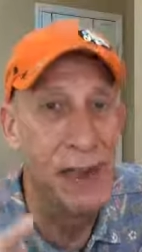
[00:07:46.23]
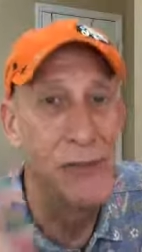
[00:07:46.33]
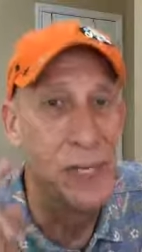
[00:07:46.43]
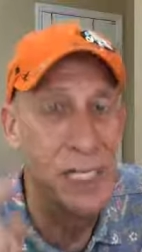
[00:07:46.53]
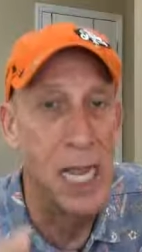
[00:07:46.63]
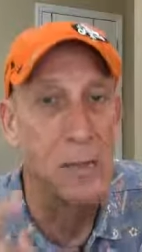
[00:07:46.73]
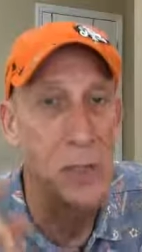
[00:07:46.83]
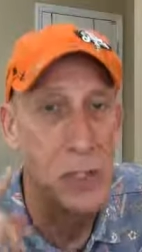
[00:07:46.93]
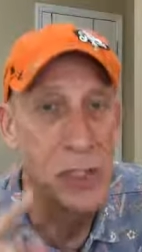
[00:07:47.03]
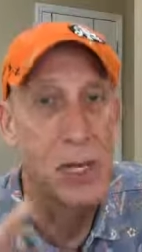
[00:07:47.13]
every time
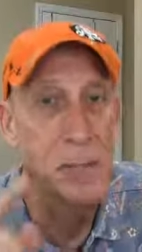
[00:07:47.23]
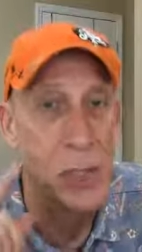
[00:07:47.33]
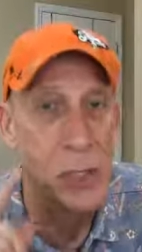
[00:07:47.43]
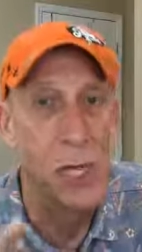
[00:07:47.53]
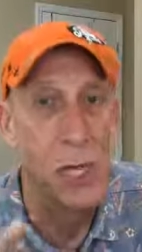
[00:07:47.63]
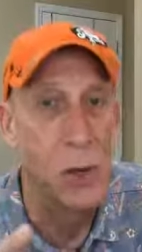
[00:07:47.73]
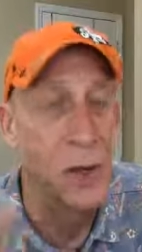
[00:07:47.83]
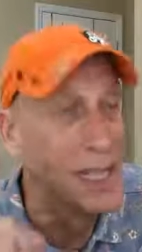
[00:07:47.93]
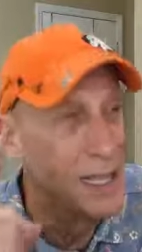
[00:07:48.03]
you stub your toe,